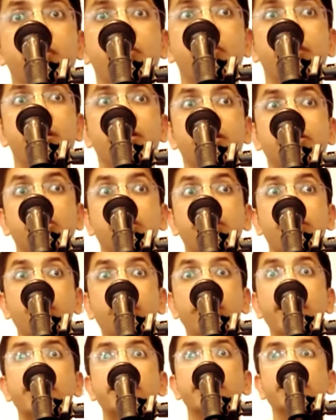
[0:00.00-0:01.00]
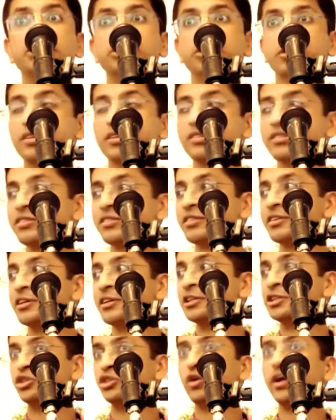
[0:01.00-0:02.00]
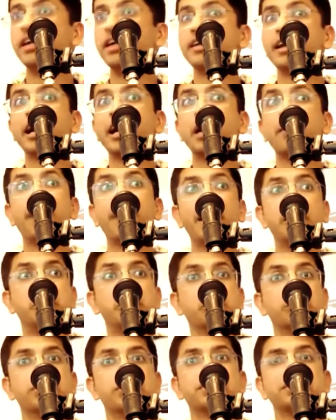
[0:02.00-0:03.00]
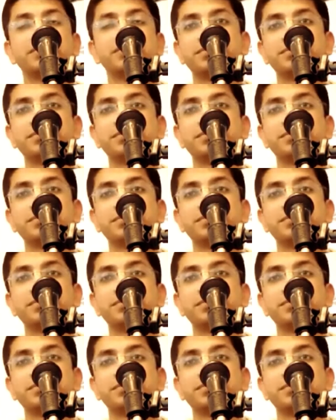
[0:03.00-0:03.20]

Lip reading: Prabhupada has not fully understood. So he tried part 2.